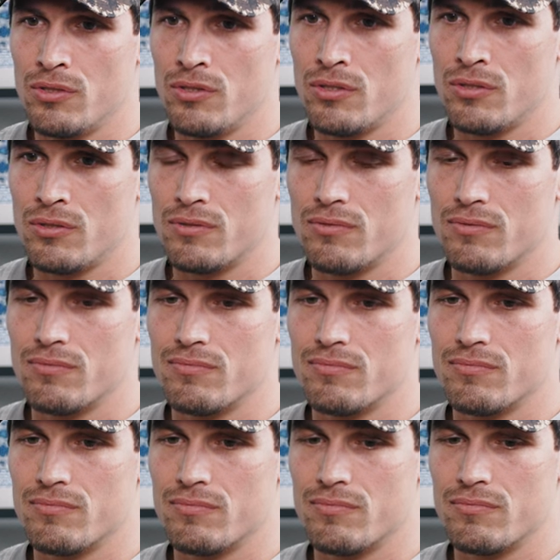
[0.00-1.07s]
the
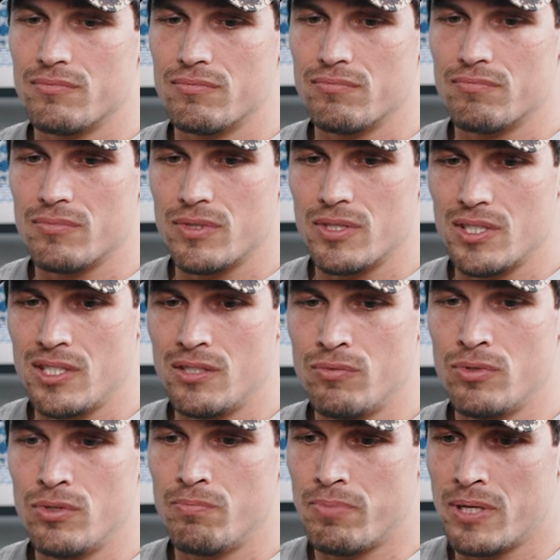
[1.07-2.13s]

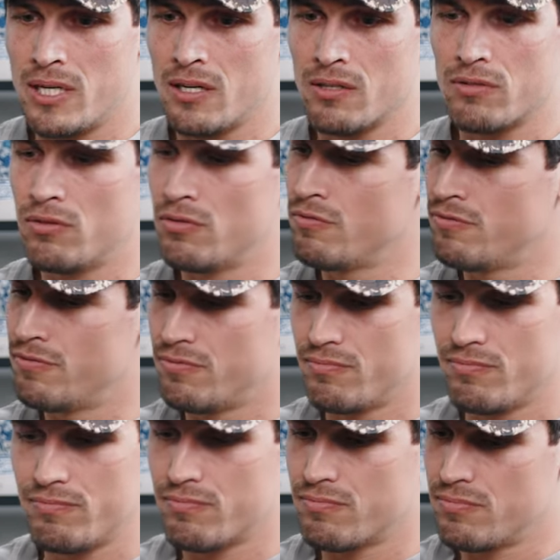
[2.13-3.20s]
inward path of
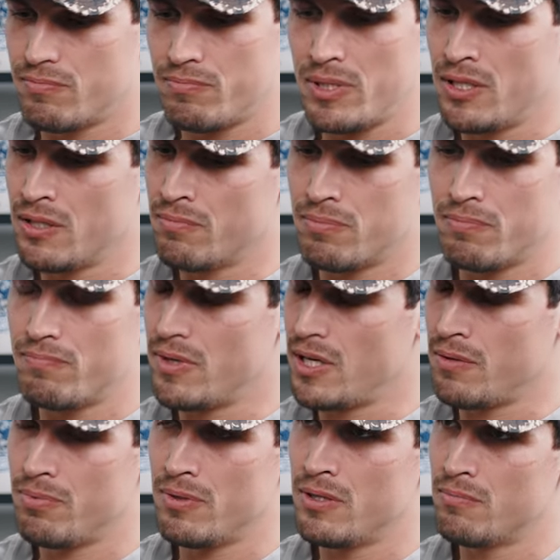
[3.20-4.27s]
being
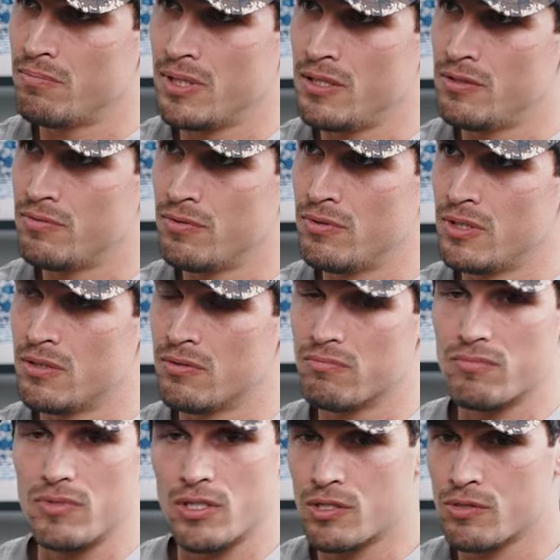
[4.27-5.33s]
happy and peaceful and
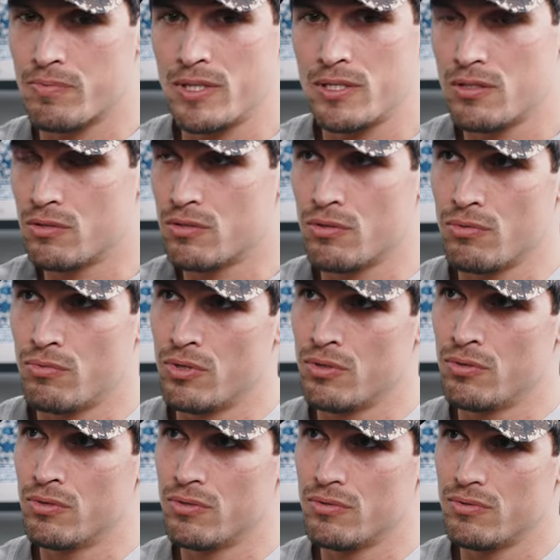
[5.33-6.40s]
express it to the
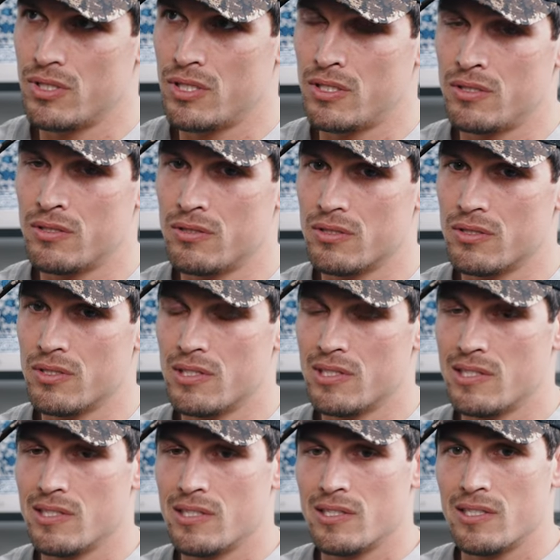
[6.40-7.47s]
world. Mm. And
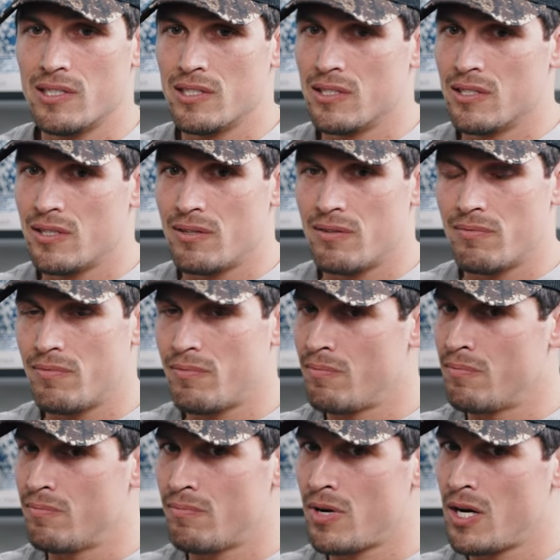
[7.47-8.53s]

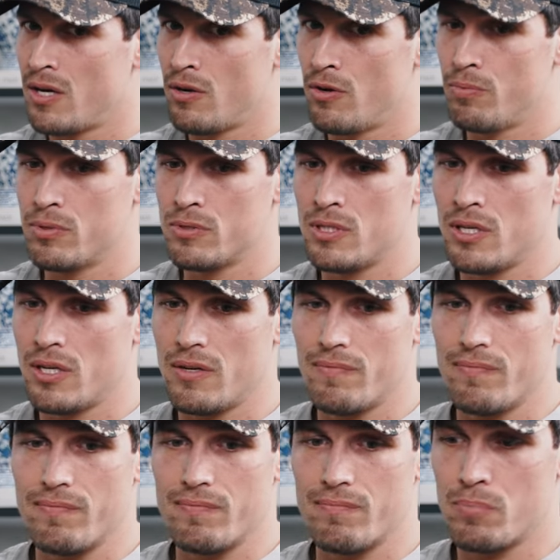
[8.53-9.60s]
my hope is that
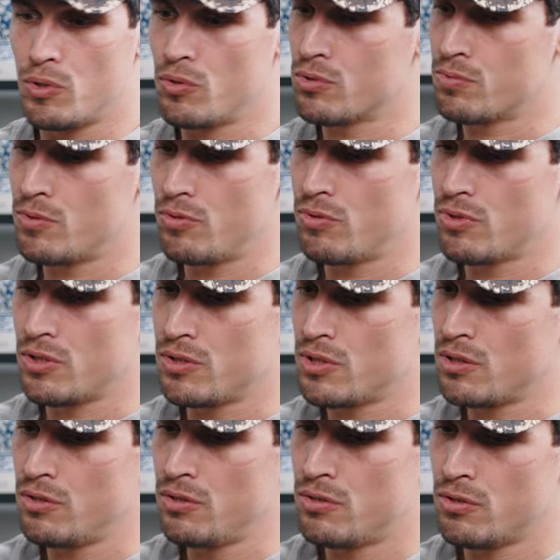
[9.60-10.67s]
Puresport will
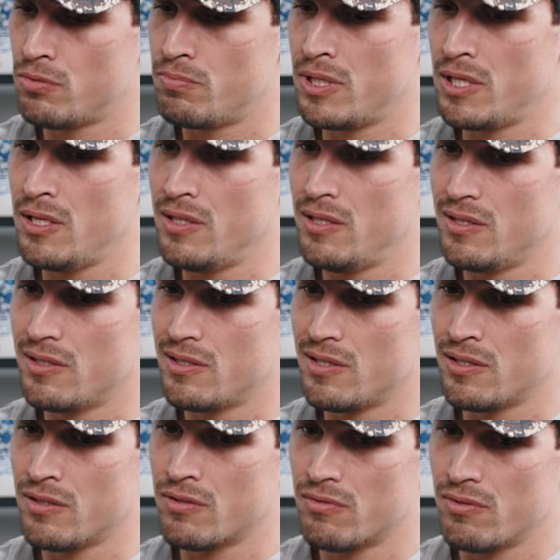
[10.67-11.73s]
continue to be
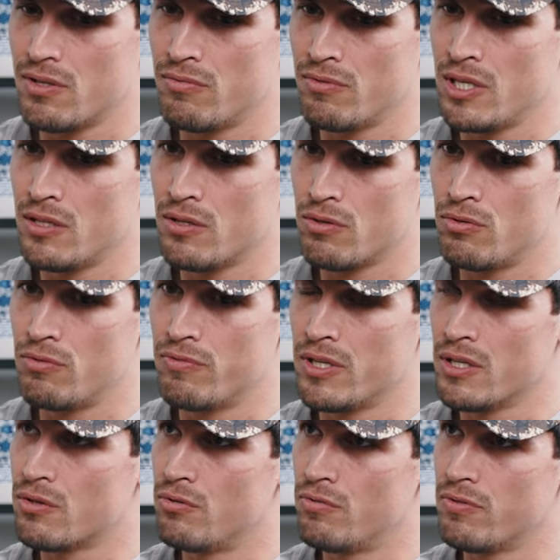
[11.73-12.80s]
a, a really cool
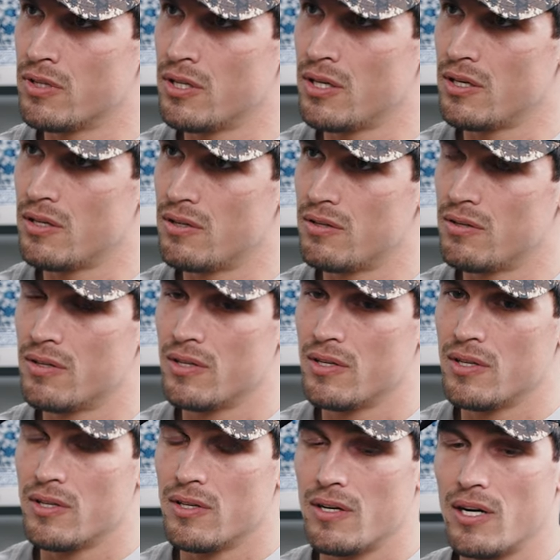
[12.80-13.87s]
vehicle for that.
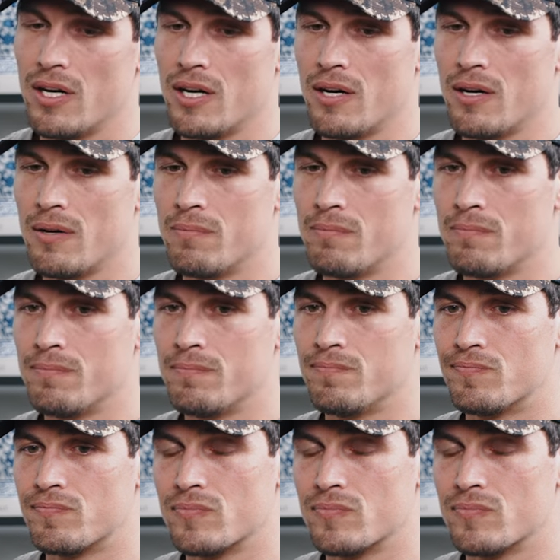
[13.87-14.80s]
Um,